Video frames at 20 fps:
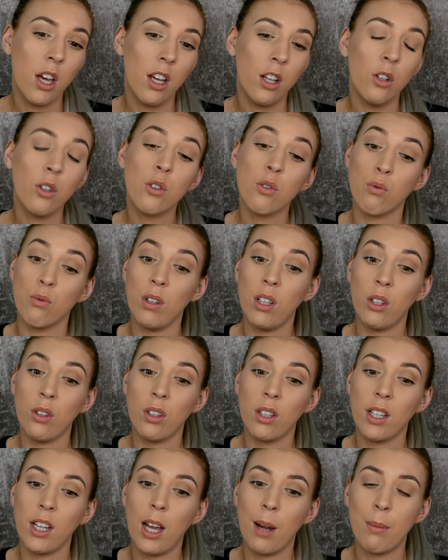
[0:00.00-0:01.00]
It looks really
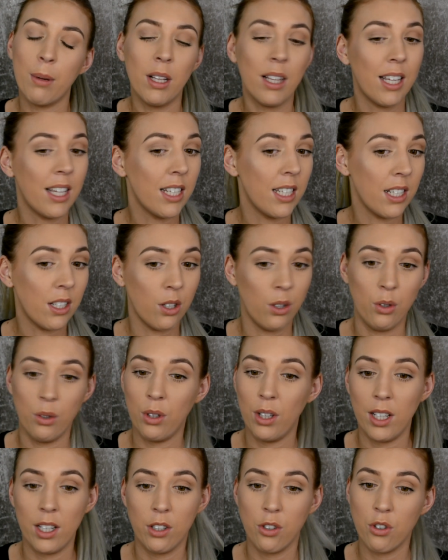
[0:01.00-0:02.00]
good on camera. Like, it doesn't look
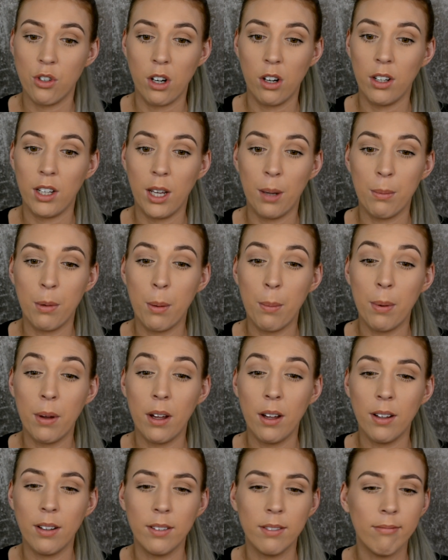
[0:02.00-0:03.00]
like it's dry on camera,
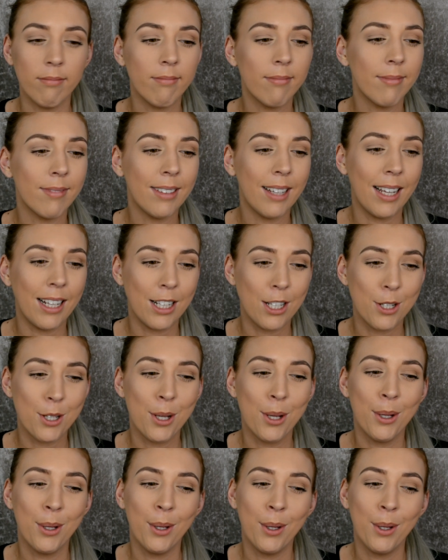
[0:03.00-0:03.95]
but it's